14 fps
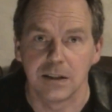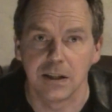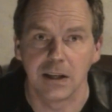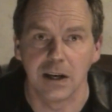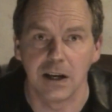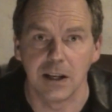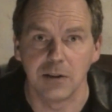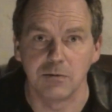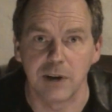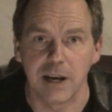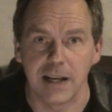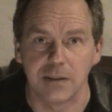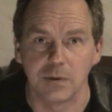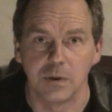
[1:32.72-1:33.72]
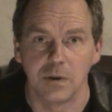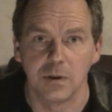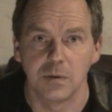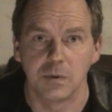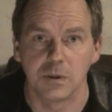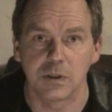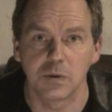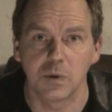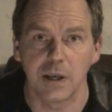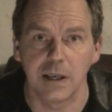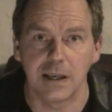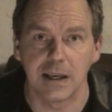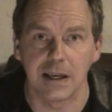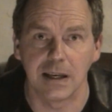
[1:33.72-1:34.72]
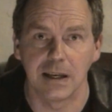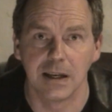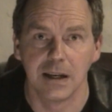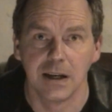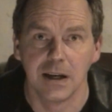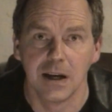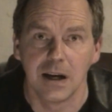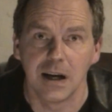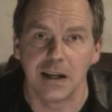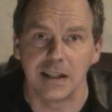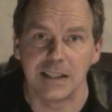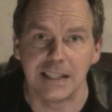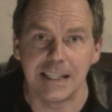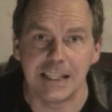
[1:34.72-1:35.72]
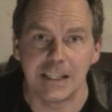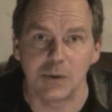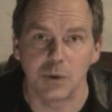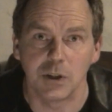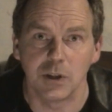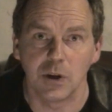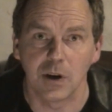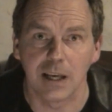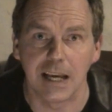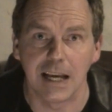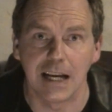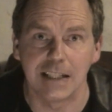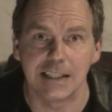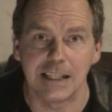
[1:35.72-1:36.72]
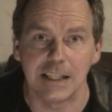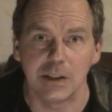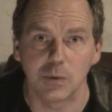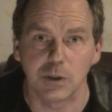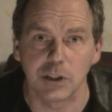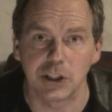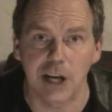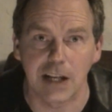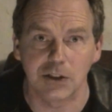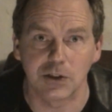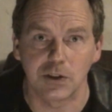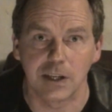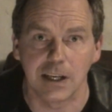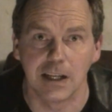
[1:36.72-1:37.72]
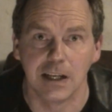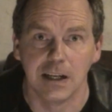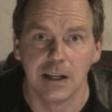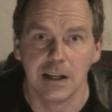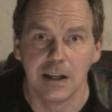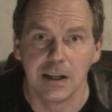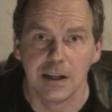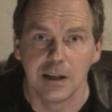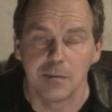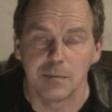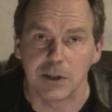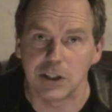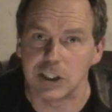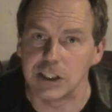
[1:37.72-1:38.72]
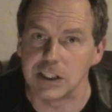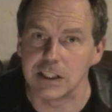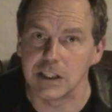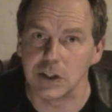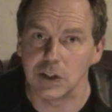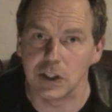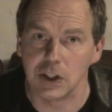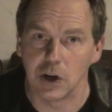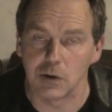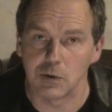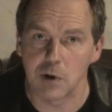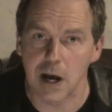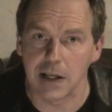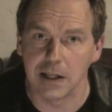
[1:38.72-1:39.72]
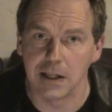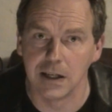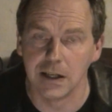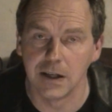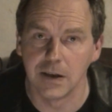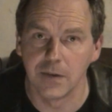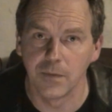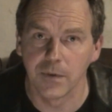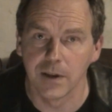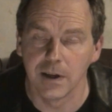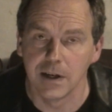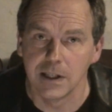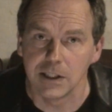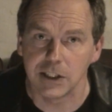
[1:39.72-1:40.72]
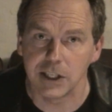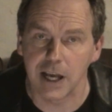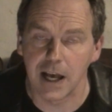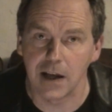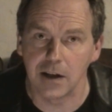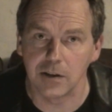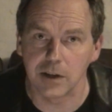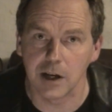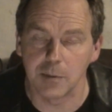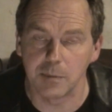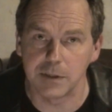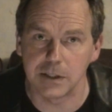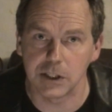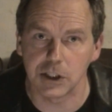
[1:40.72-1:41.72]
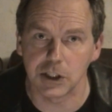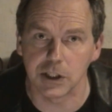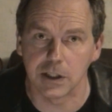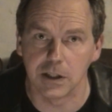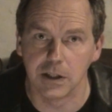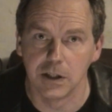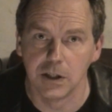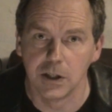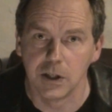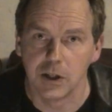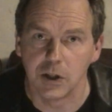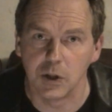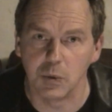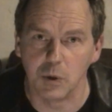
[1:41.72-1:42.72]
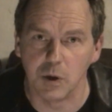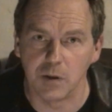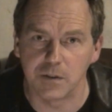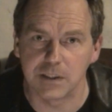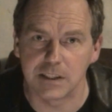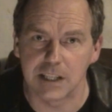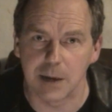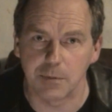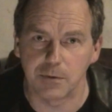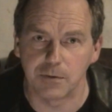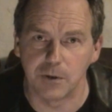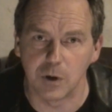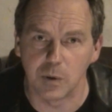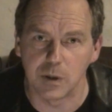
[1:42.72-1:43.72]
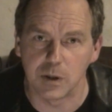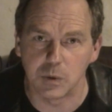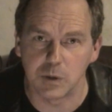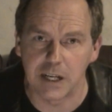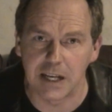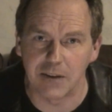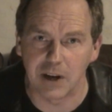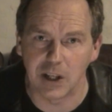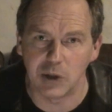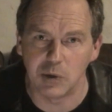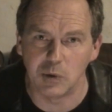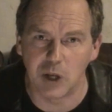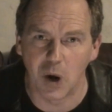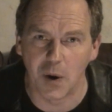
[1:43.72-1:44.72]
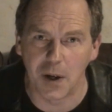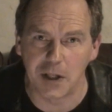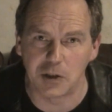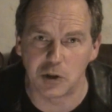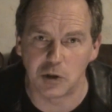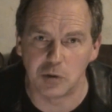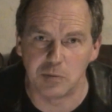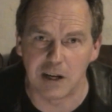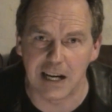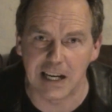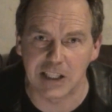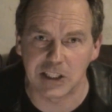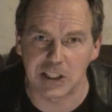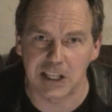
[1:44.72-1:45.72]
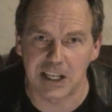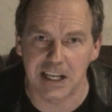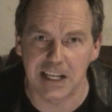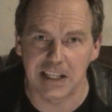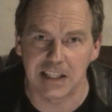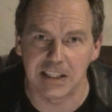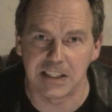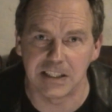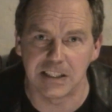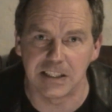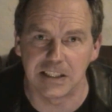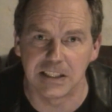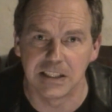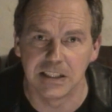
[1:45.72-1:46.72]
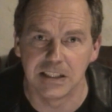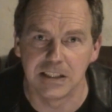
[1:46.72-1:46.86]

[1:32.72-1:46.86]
The girl in red was quaking. Her knees were knocking, her teeth were chattering, but she still did not run. She held her position. The wolf stepped forward. "Where are you going to, my child?"